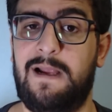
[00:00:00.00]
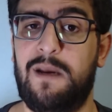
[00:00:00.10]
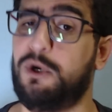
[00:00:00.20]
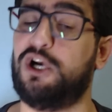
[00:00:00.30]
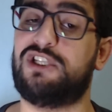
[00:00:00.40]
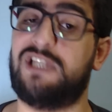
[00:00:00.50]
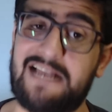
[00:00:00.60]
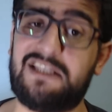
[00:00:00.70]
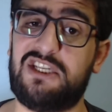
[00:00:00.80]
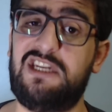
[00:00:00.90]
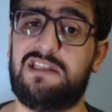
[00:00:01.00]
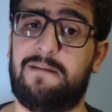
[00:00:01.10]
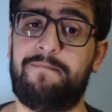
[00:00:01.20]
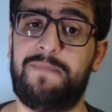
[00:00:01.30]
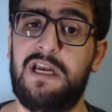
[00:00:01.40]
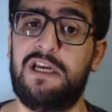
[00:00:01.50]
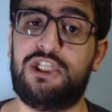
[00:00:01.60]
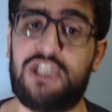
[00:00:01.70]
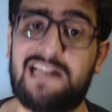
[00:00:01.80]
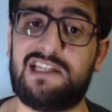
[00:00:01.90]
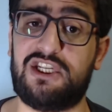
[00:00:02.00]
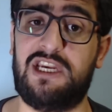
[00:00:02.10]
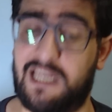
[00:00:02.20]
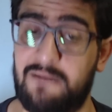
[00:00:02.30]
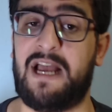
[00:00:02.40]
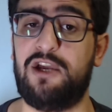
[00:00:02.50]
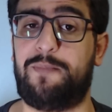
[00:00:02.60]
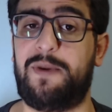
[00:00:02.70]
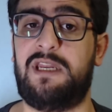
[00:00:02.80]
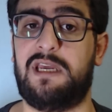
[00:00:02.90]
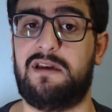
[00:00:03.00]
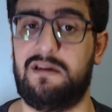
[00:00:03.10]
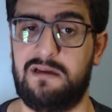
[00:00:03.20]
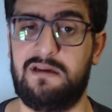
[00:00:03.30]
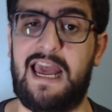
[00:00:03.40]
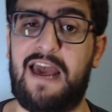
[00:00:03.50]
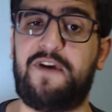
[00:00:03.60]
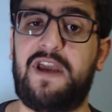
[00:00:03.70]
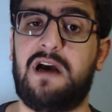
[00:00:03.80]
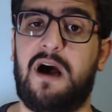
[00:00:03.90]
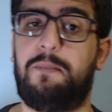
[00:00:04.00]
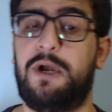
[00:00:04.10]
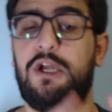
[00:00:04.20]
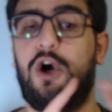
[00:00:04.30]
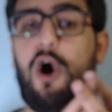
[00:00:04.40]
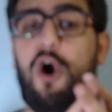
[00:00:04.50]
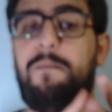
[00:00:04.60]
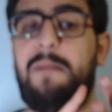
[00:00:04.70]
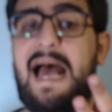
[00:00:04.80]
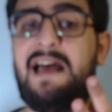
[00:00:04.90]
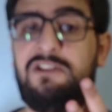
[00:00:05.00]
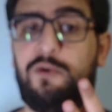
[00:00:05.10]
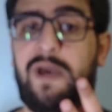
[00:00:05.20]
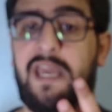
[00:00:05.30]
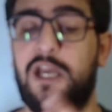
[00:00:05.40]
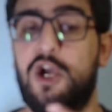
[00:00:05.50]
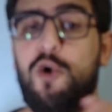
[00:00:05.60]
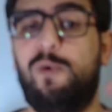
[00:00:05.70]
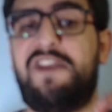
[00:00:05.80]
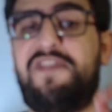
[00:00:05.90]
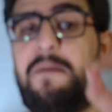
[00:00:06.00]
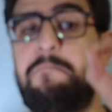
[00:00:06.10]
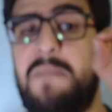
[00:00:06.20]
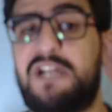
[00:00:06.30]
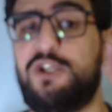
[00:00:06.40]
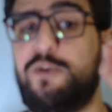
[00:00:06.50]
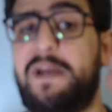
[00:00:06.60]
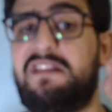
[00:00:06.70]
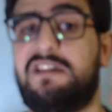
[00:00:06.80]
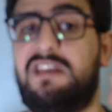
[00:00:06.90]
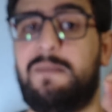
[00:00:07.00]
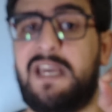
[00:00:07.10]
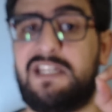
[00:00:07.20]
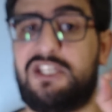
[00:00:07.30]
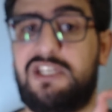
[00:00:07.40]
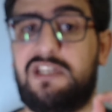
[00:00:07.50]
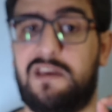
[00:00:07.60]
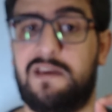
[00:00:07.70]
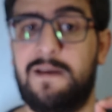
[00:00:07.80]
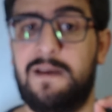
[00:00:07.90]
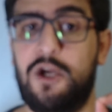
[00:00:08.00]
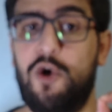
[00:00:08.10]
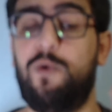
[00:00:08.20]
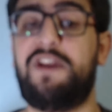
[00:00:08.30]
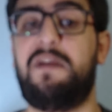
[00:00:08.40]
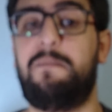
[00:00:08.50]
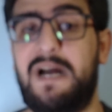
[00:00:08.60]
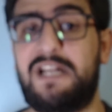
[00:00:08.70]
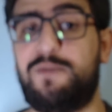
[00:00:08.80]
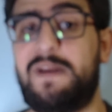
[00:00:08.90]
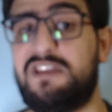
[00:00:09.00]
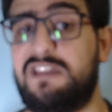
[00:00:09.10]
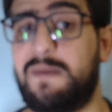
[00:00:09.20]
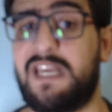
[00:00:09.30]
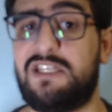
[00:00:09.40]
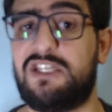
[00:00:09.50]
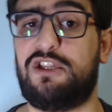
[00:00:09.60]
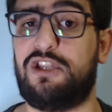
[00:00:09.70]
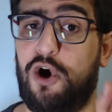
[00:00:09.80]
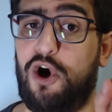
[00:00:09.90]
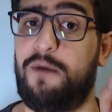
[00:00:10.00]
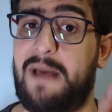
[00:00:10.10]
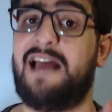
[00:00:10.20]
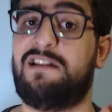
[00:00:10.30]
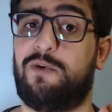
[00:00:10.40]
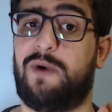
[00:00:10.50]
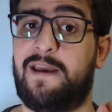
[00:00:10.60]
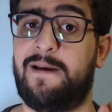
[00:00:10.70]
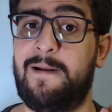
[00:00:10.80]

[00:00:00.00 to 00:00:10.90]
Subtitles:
Because last season, Chelsea, in my opinion, FA Cup, home and away, were the much better team against City. We're the much better team against City, home and away.